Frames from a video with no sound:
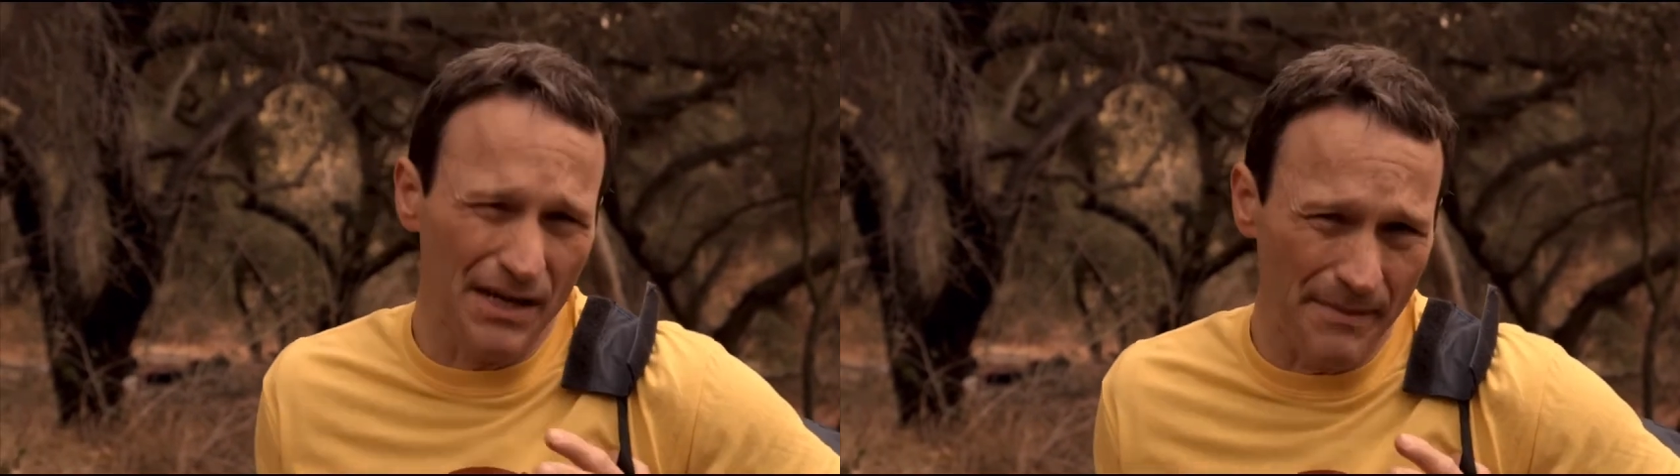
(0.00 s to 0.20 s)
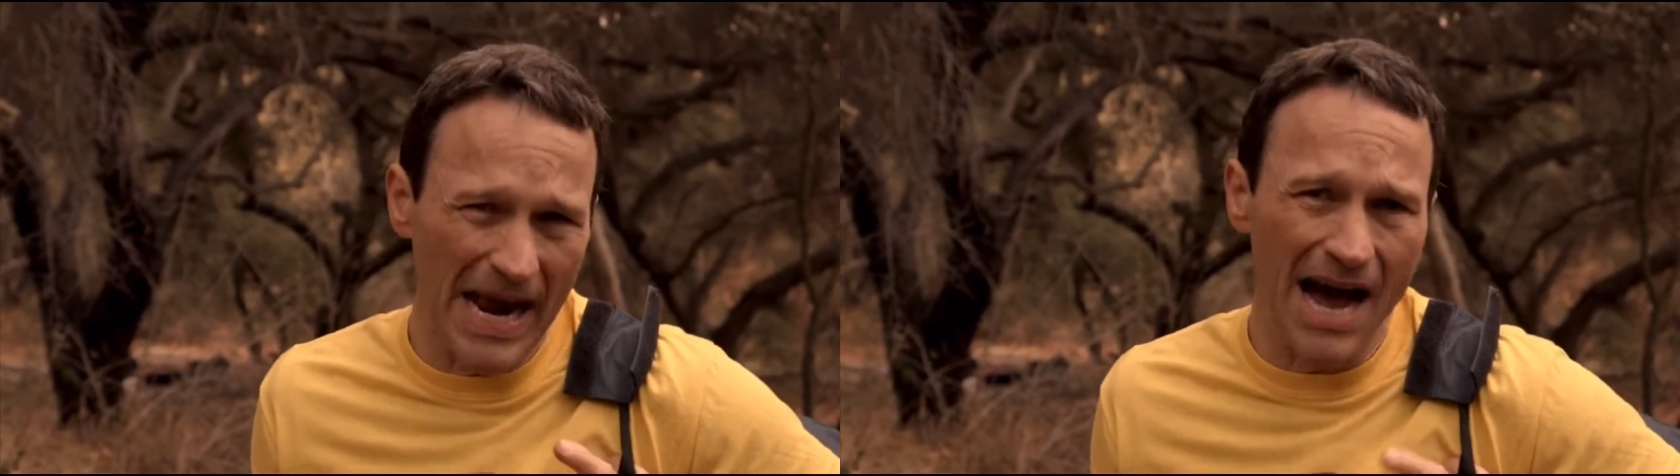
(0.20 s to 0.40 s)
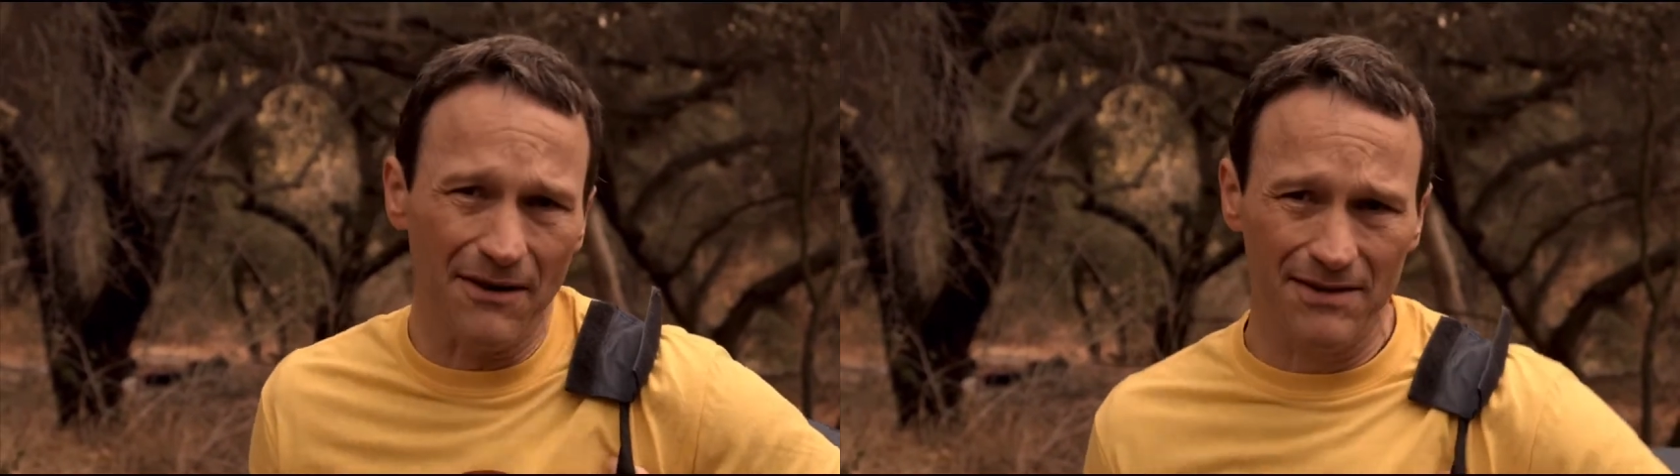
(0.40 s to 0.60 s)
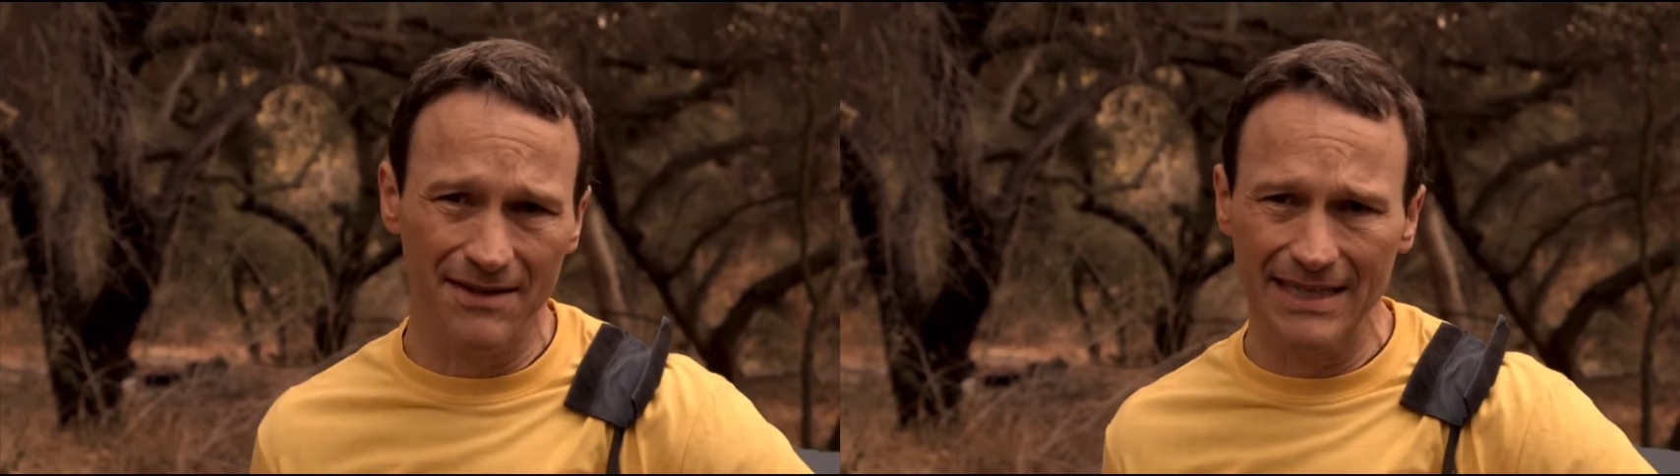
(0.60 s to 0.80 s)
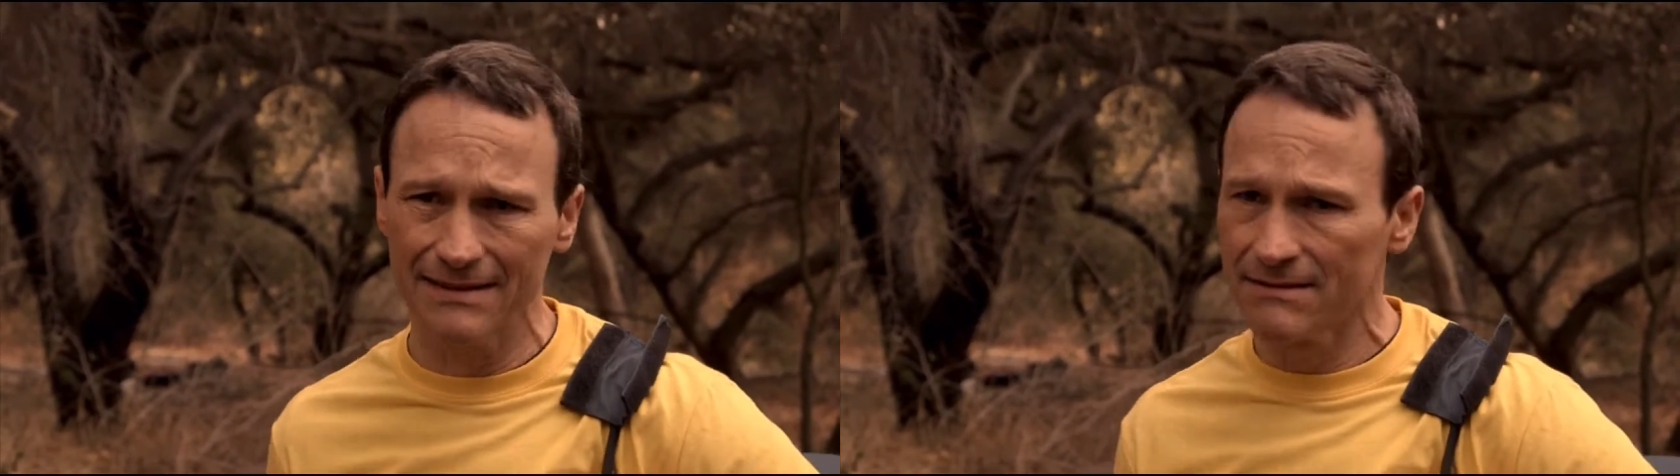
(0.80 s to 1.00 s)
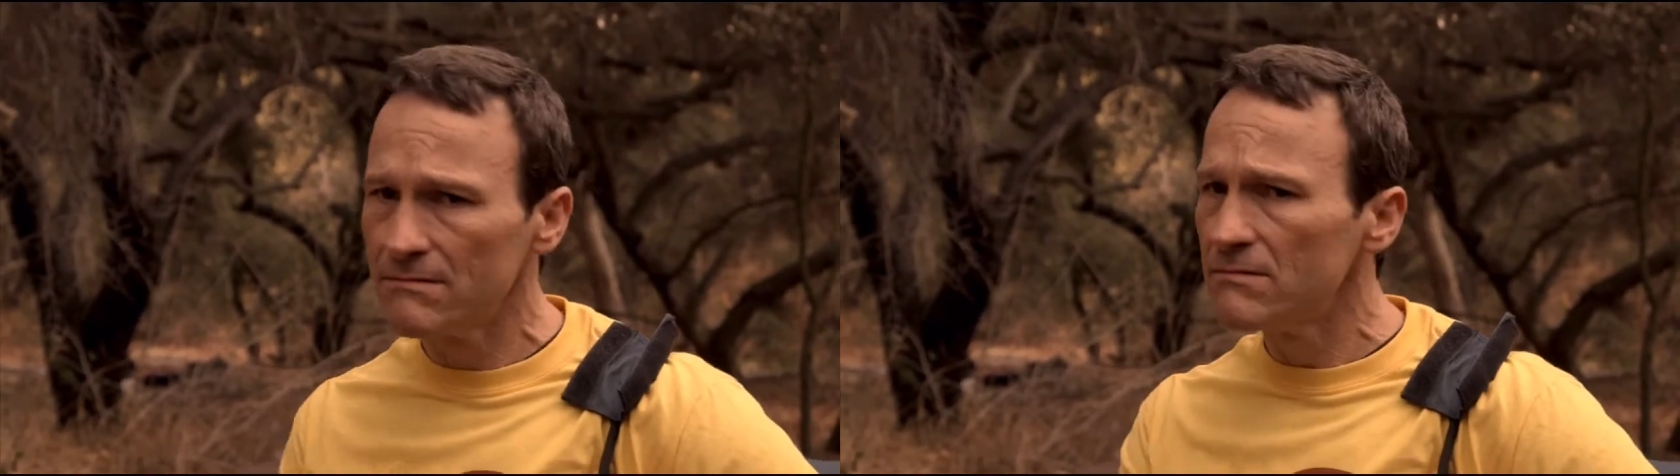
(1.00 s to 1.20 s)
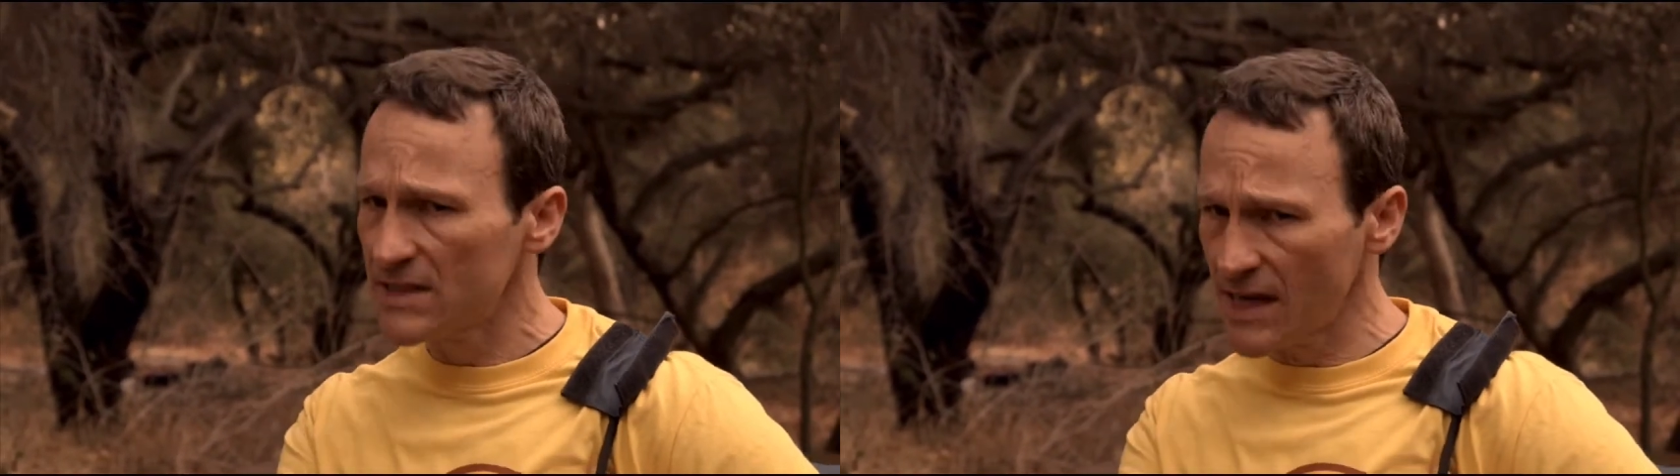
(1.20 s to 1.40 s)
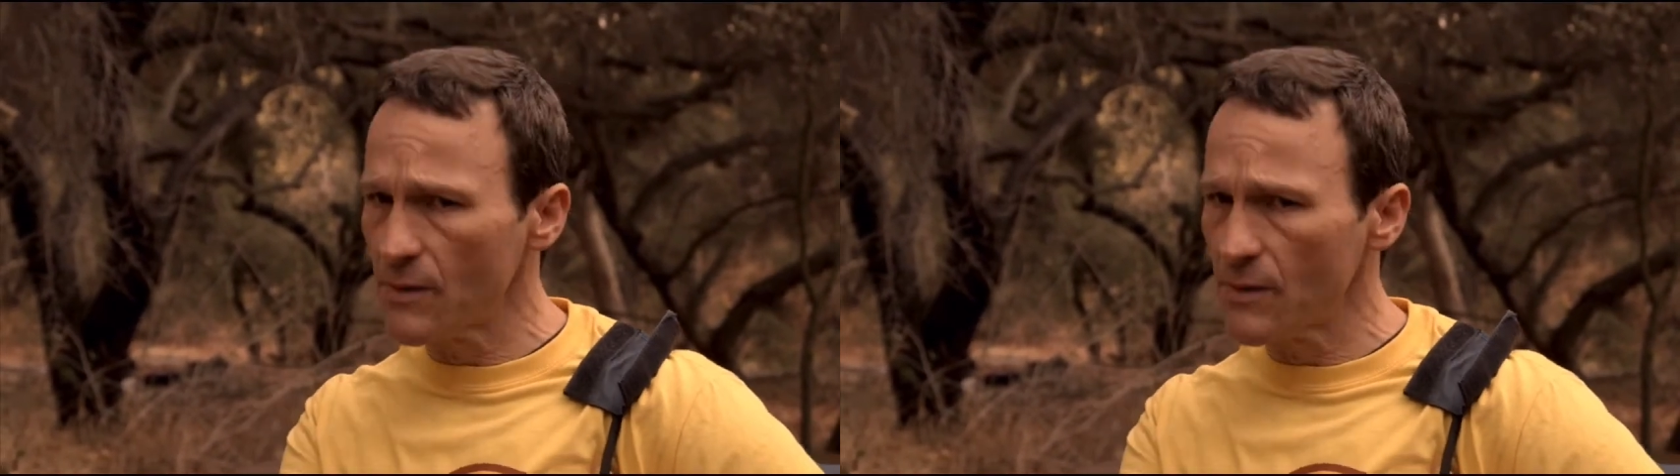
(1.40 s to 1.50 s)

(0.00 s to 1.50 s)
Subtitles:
me out, right? Stay away